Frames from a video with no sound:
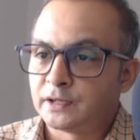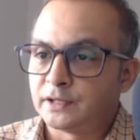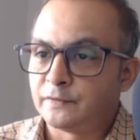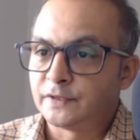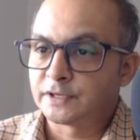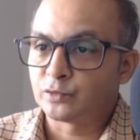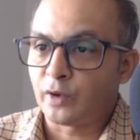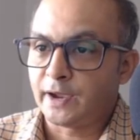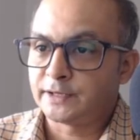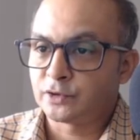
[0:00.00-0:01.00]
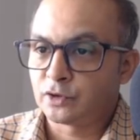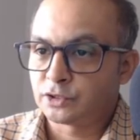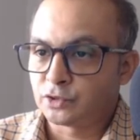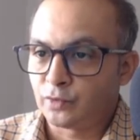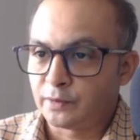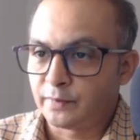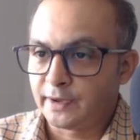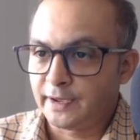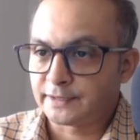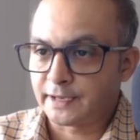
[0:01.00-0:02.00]
if this is y is equal to 1 by
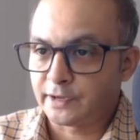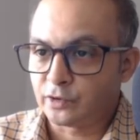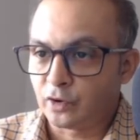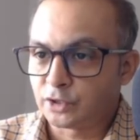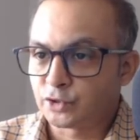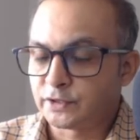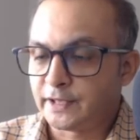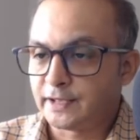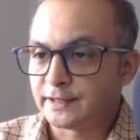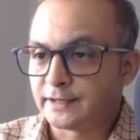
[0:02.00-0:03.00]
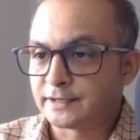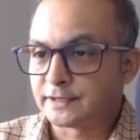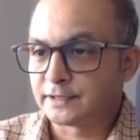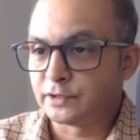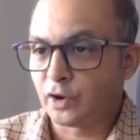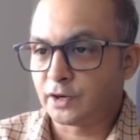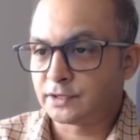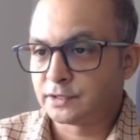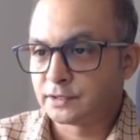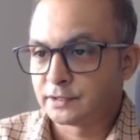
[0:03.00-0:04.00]
x, I can also think that this is
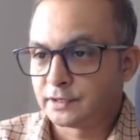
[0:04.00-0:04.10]
not,